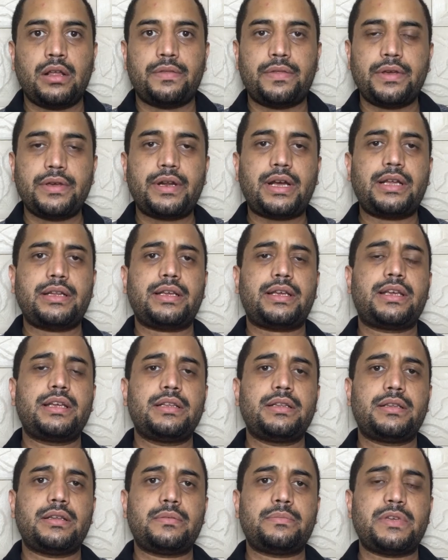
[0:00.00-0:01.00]
The United
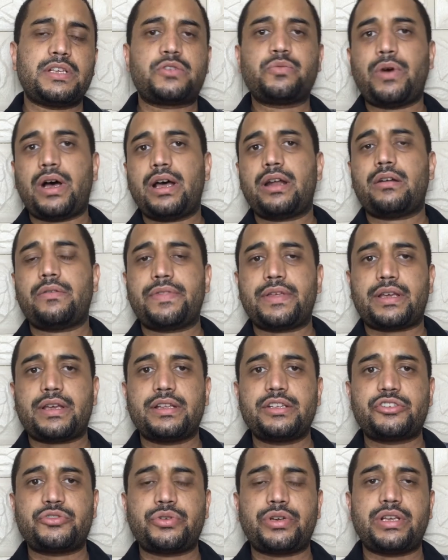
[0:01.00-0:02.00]
Kingdom is one of the
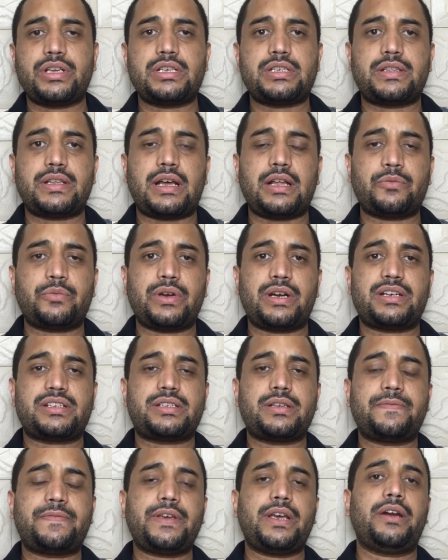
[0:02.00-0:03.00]
countries that were
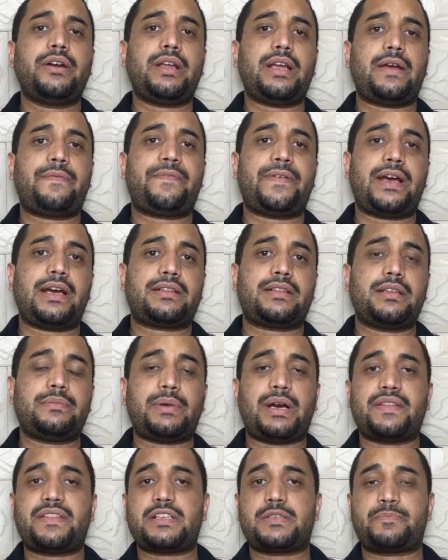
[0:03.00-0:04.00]
severely
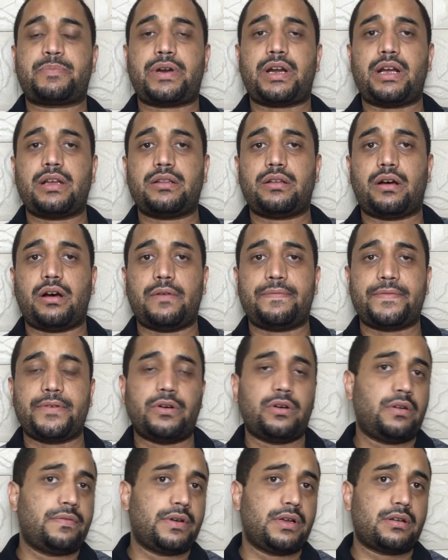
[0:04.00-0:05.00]
affected by the spread of
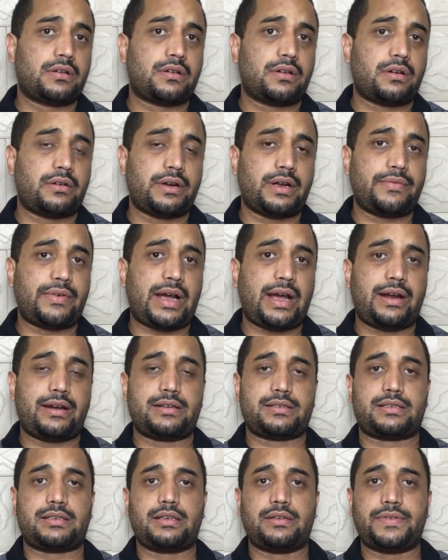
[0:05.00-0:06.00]
novel
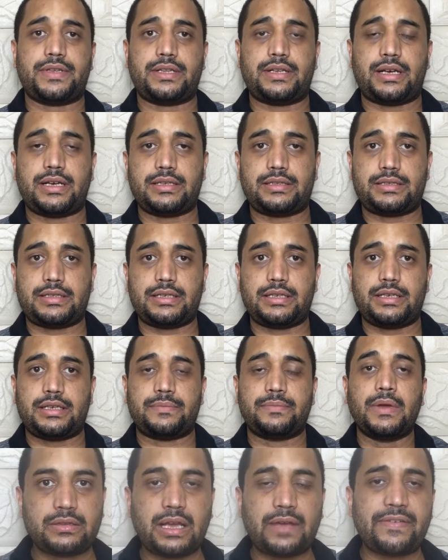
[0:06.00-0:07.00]
coronavirus
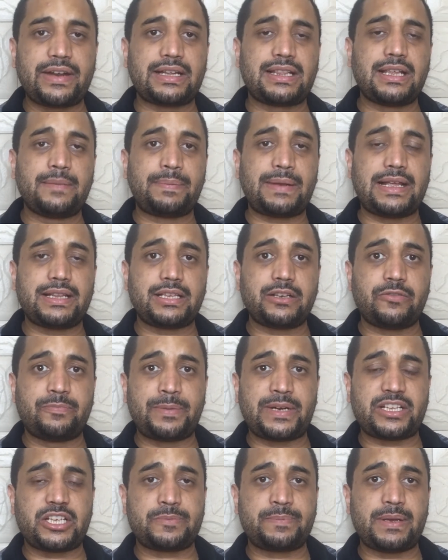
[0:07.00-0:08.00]
COVID-19. Evidently, plenty of
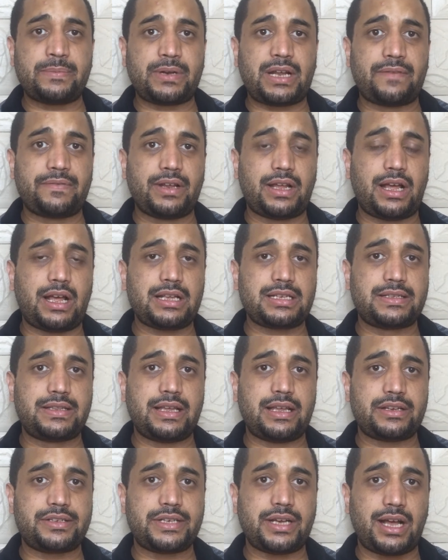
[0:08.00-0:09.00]
British people have lost
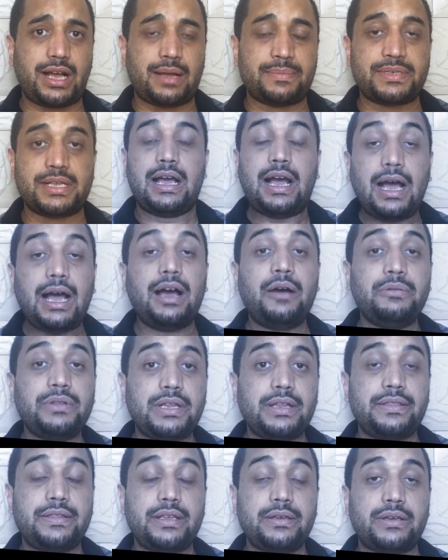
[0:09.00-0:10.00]
their jobs. How
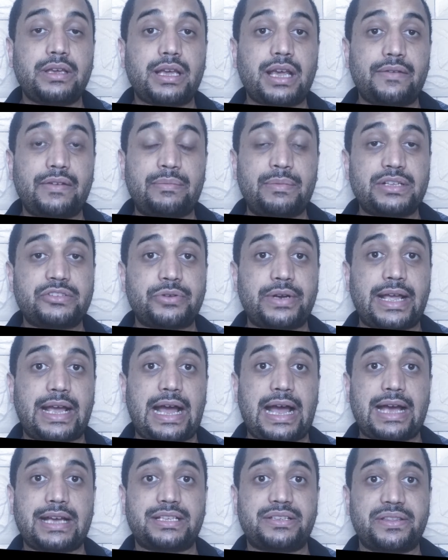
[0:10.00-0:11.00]
did the UK government
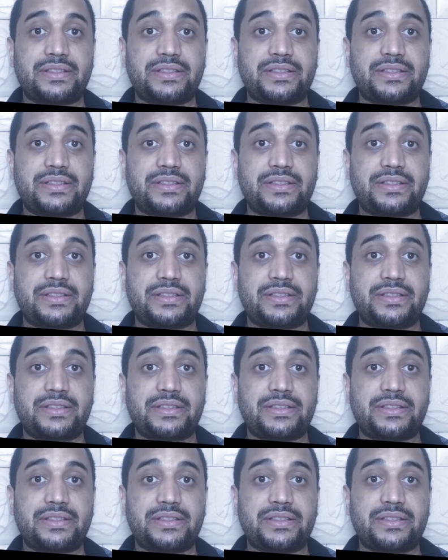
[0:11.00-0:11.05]
react to